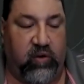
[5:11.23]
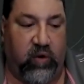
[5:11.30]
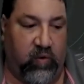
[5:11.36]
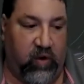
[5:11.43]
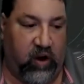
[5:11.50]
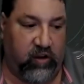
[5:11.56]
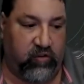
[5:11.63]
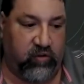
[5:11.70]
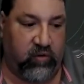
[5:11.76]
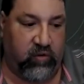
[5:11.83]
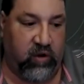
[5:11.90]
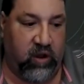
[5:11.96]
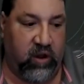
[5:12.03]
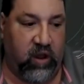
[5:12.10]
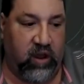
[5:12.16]
We want to
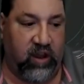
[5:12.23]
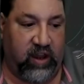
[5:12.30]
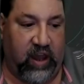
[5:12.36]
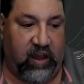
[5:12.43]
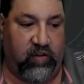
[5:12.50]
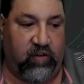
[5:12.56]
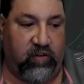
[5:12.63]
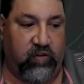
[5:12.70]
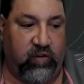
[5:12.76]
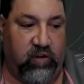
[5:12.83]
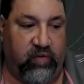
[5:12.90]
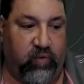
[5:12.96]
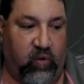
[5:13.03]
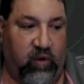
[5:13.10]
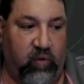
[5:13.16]
get to the
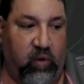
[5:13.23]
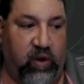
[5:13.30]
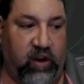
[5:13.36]
point where we